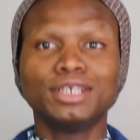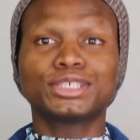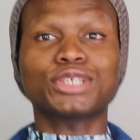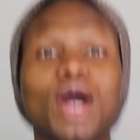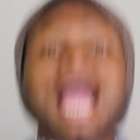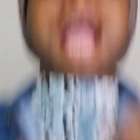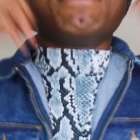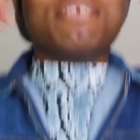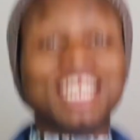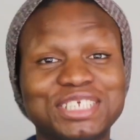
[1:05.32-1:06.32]
So are
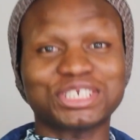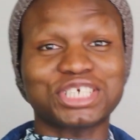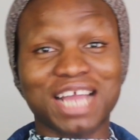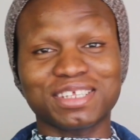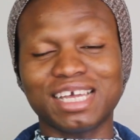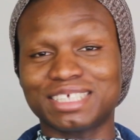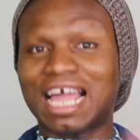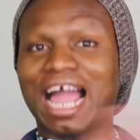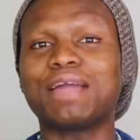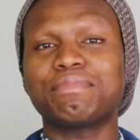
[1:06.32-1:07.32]
we ready to check this
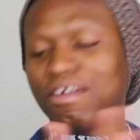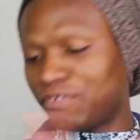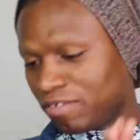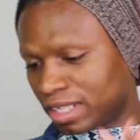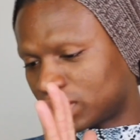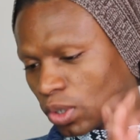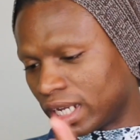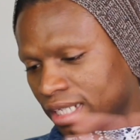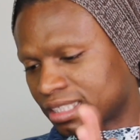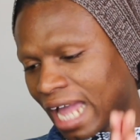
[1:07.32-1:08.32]
I'm here for it. So
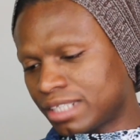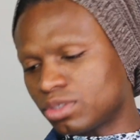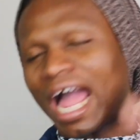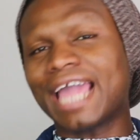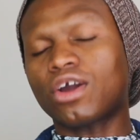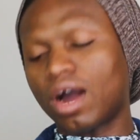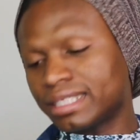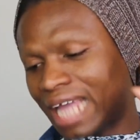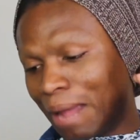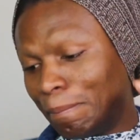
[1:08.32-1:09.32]
it's titled I
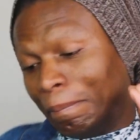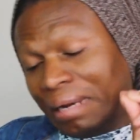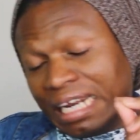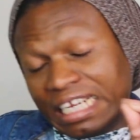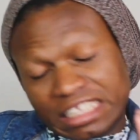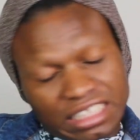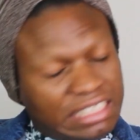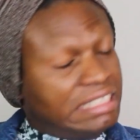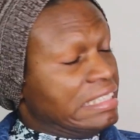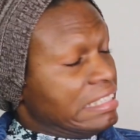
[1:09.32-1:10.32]
Cut and
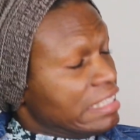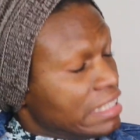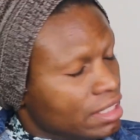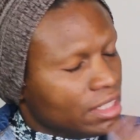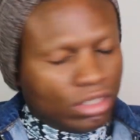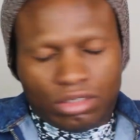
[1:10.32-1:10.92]
Bleached.